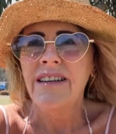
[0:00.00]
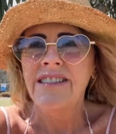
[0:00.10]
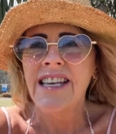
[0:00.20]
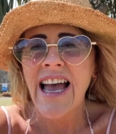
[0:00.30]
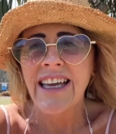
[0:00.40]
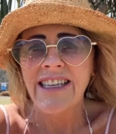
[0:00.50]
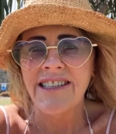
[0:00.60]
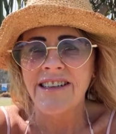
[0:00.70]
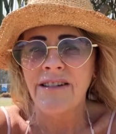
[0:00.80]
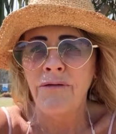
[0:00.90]

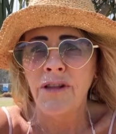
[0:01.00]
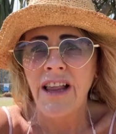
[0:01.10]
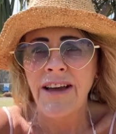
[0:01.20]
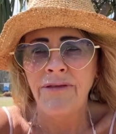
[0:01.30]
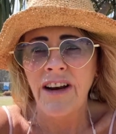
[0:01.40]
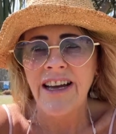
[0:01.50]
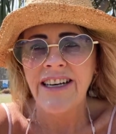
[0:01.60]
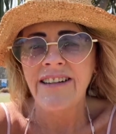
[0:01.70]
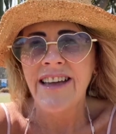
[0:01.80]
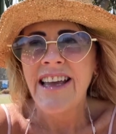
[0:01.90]
target for Lifeline,